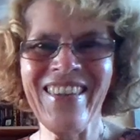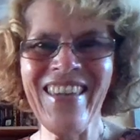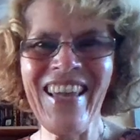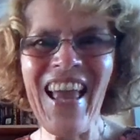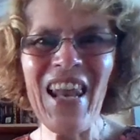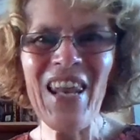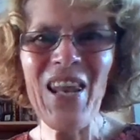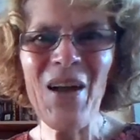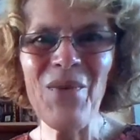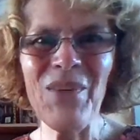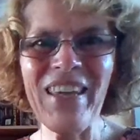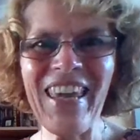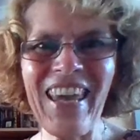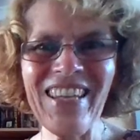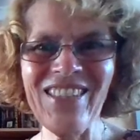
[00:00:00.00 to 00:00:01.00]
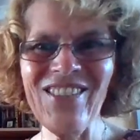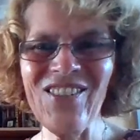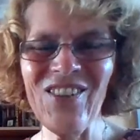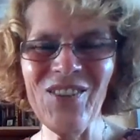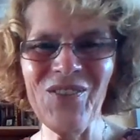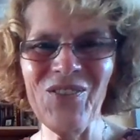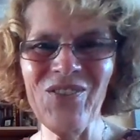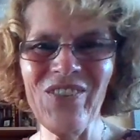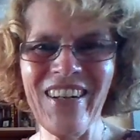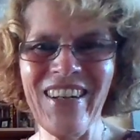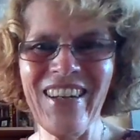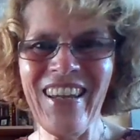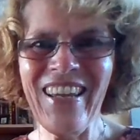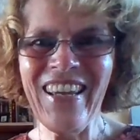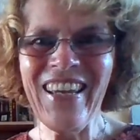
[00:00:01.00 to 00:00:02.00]
Hello again, children.
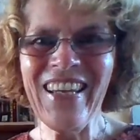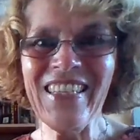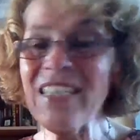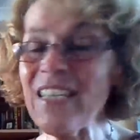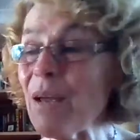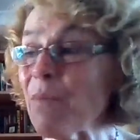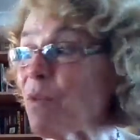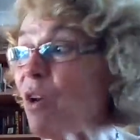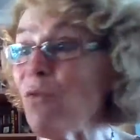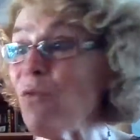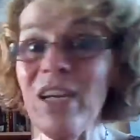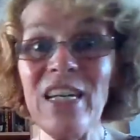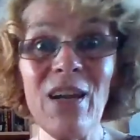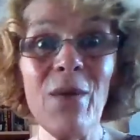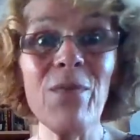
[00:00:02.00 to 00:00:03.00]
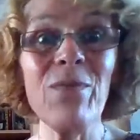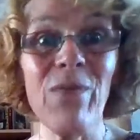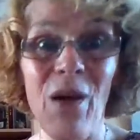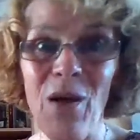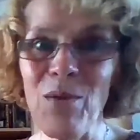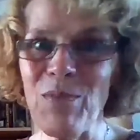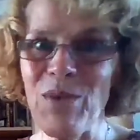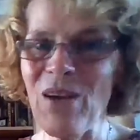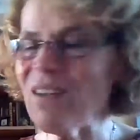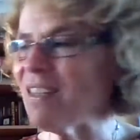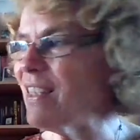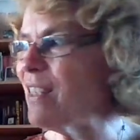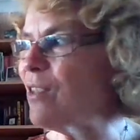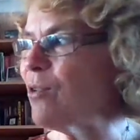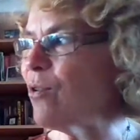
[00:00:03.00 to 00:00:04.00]
Today I'm going to read a farmyard
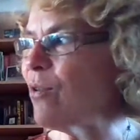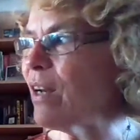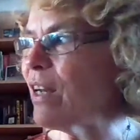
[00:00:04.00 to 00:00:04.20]
story,